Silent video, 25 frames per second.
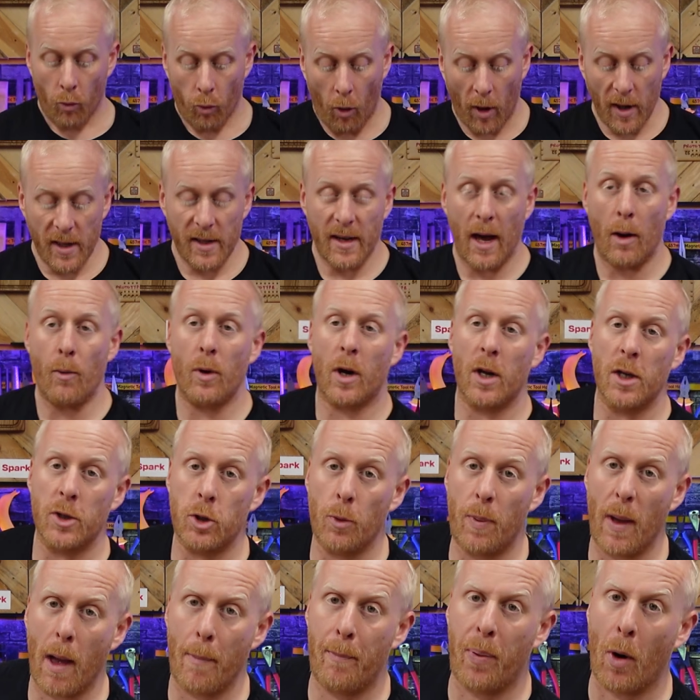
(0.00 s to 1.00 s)
Right, now we're going
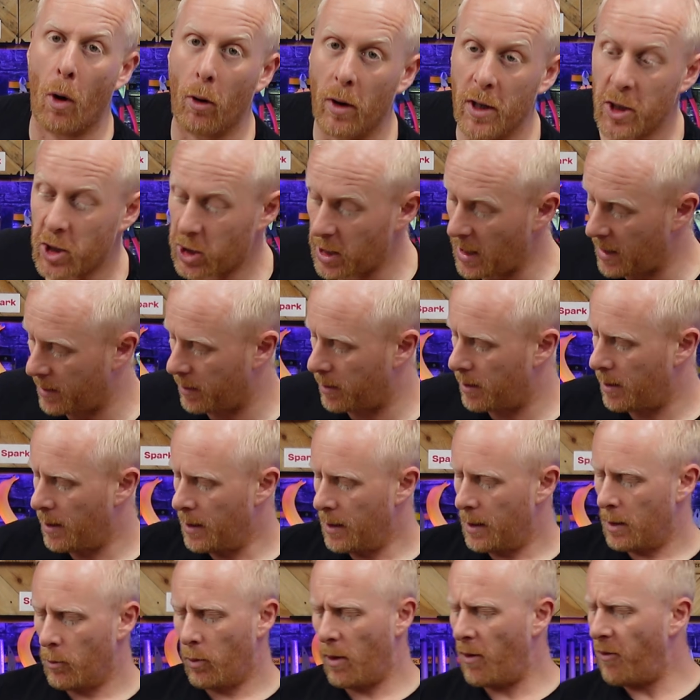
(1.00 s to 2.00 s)
to do a bit of polishing.
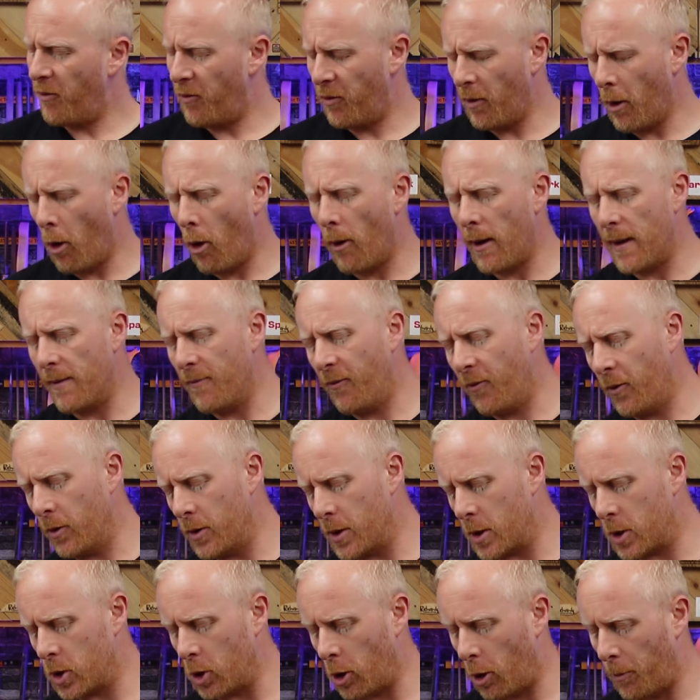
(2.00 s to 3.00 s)
We're flying through
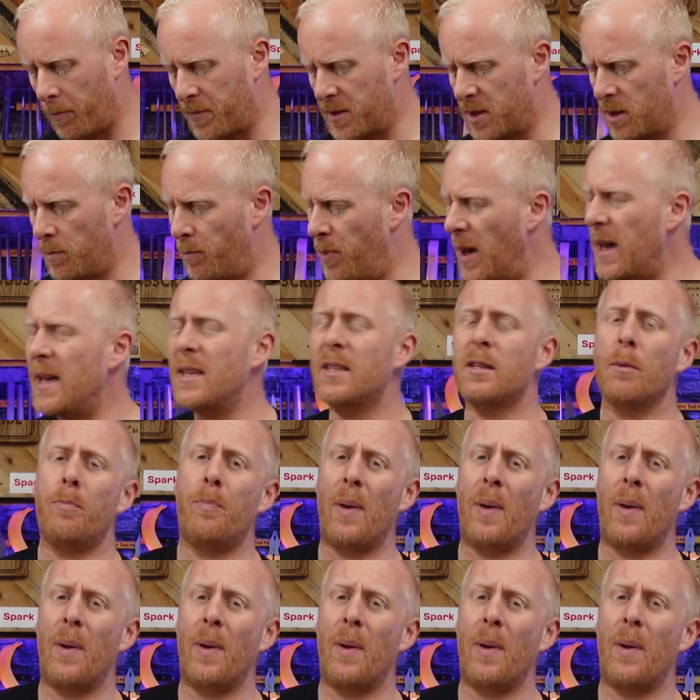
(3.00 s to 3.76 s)
the jobs. Piece of